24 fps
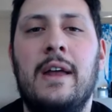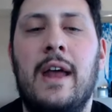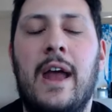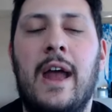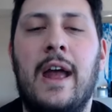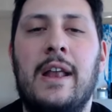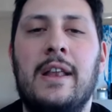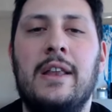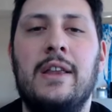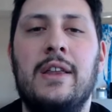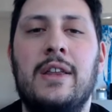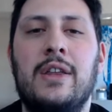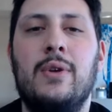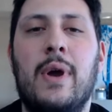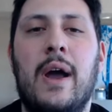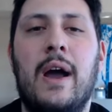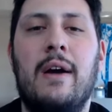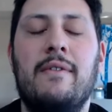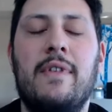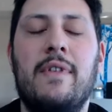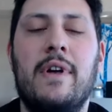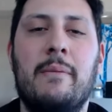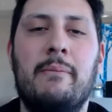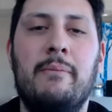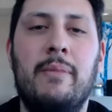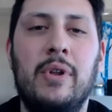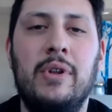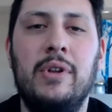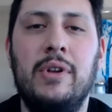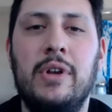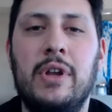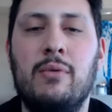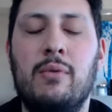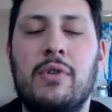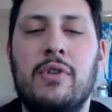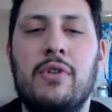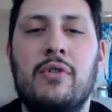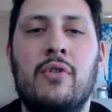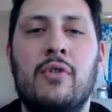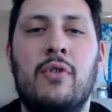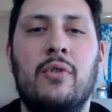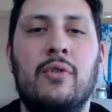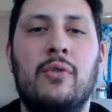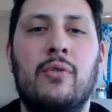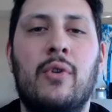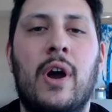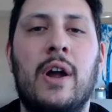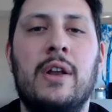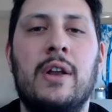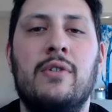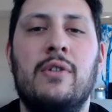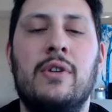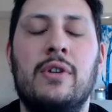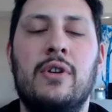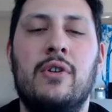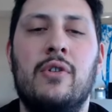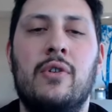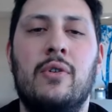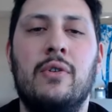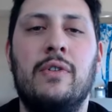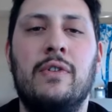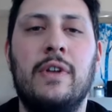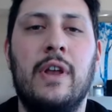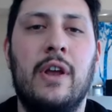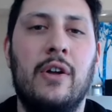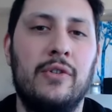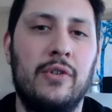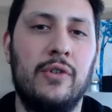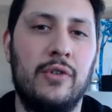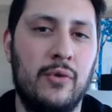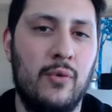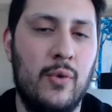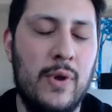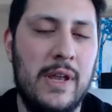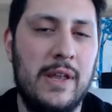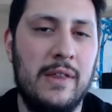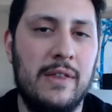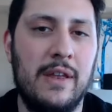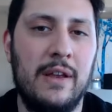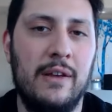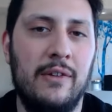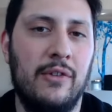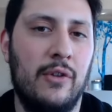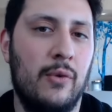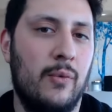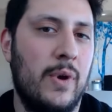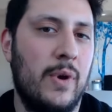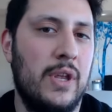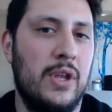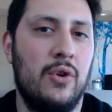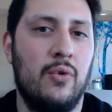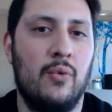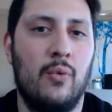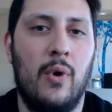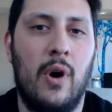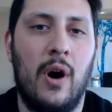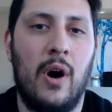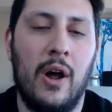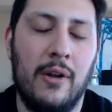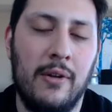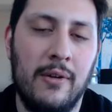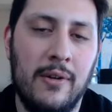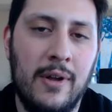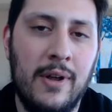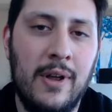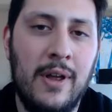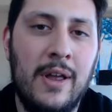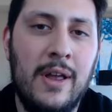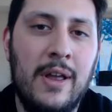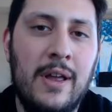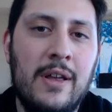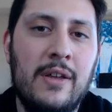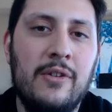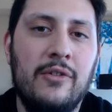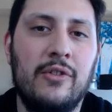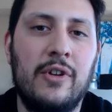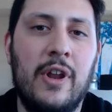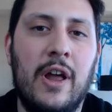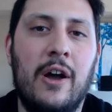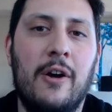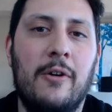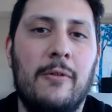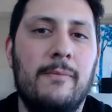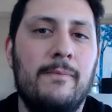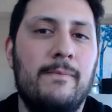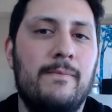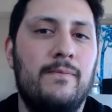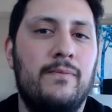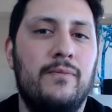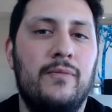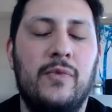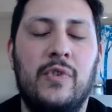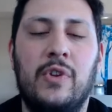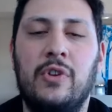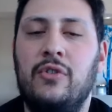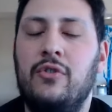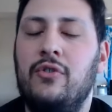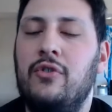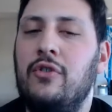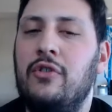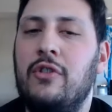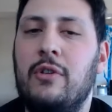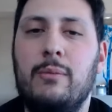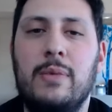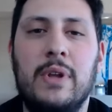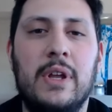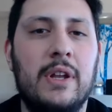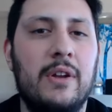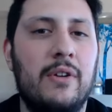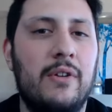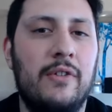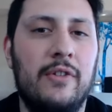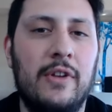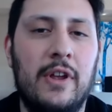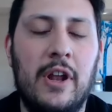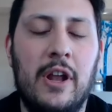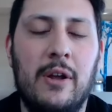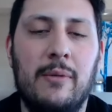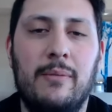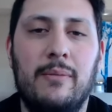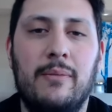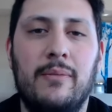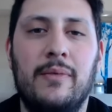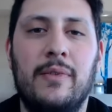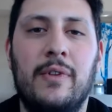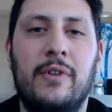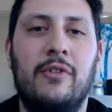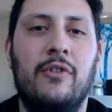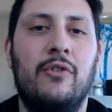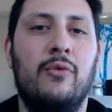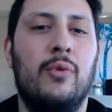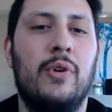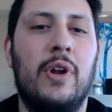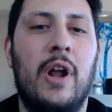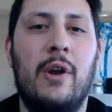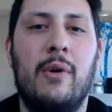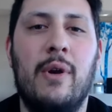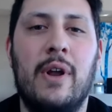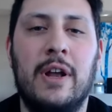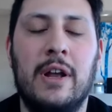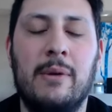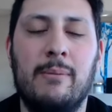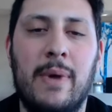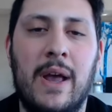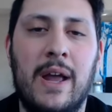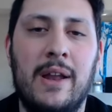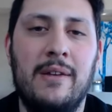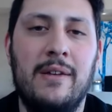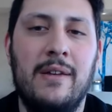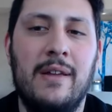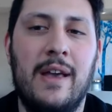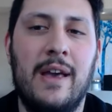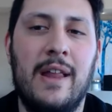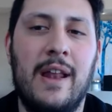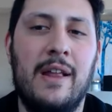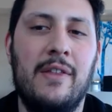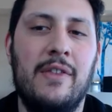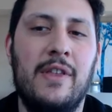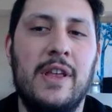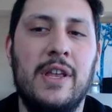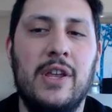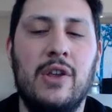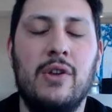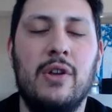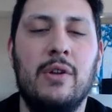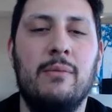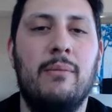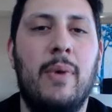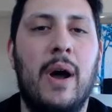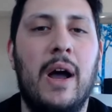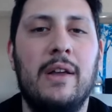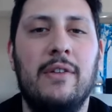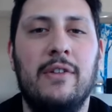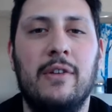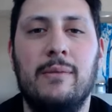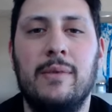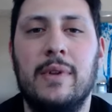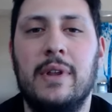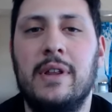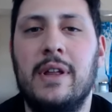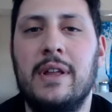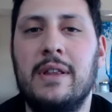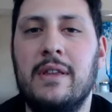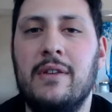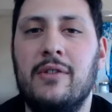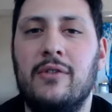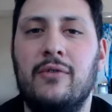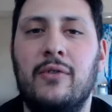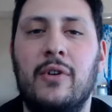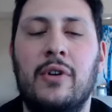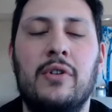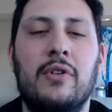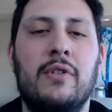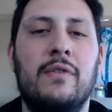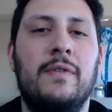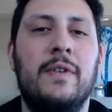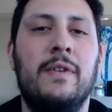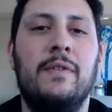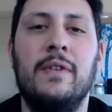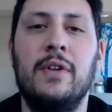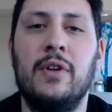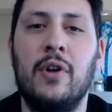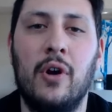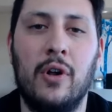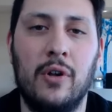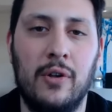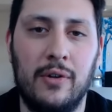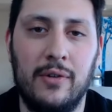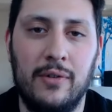And you have that ability with your own grinder and your own scale to tweak things the way you want. So now, this is just a beginner setup. This is what I recommend. And I think you can buy something like this for under $50.